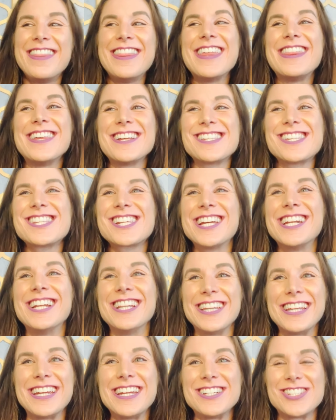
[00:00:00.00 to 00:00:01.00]
that this is going to
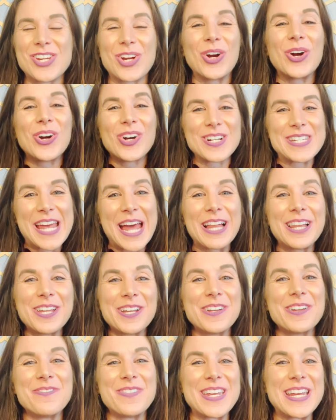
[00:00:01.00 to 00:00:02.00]
lead to her
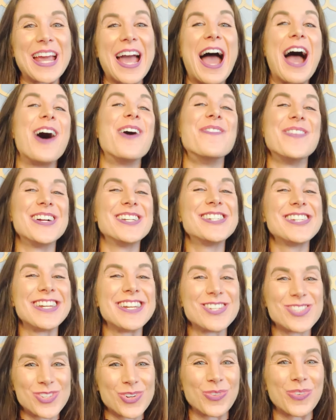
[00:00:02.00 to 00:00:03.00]
telling me how much it
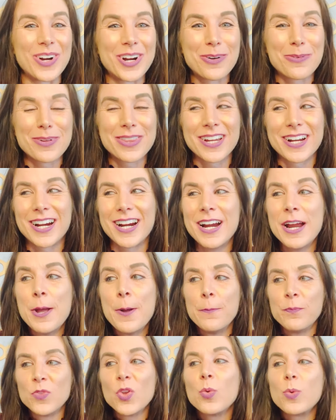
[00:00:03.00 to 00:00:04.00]
is to work with her,
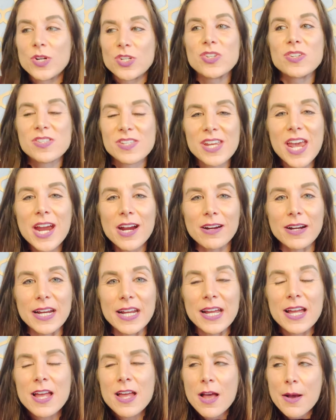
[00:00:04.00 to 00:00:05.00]
which is
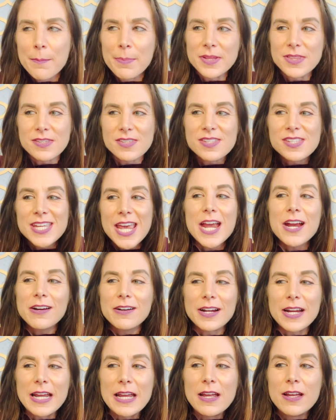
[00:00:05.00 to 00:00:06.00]
scary. But the
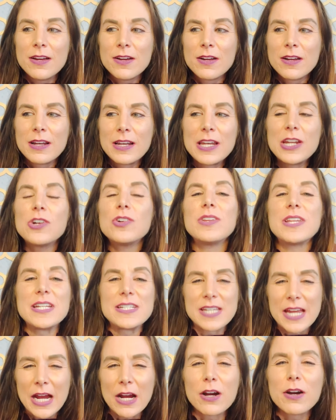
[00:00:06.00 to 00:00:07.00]
scary, nearly
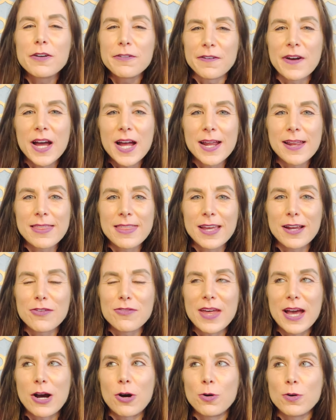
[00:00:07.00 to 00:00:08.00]
terrifying thing of
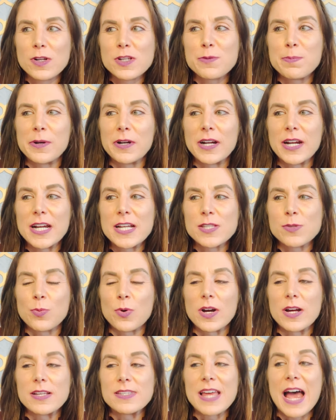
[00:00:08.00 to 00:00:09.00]
that whole experience
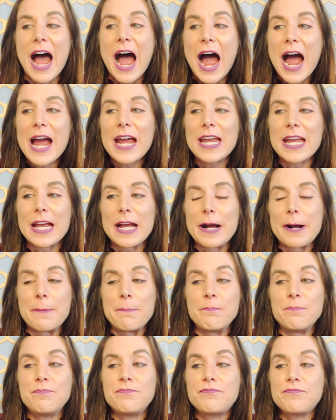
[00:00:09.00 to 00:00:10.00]
was I
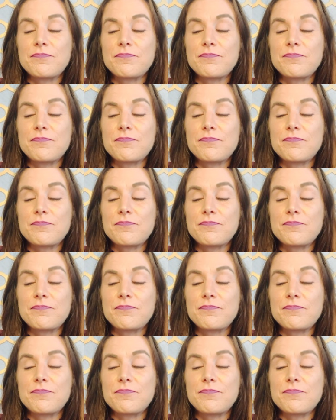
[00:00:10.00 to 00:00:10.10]
am